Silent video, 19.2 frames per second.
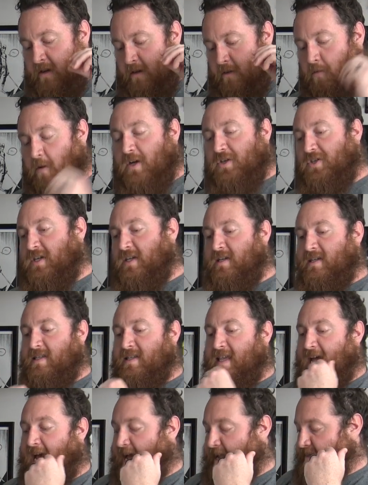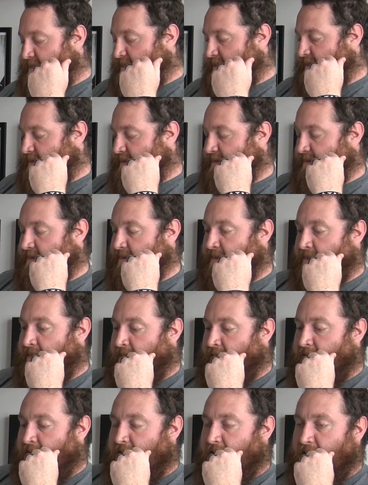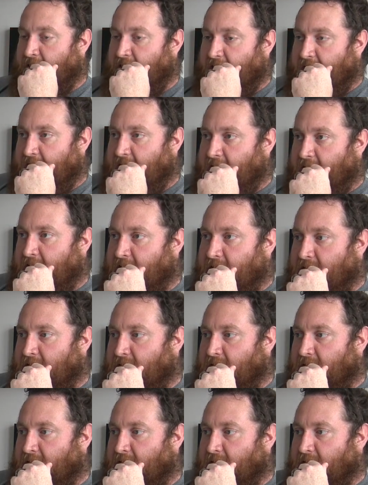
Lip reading: questions that the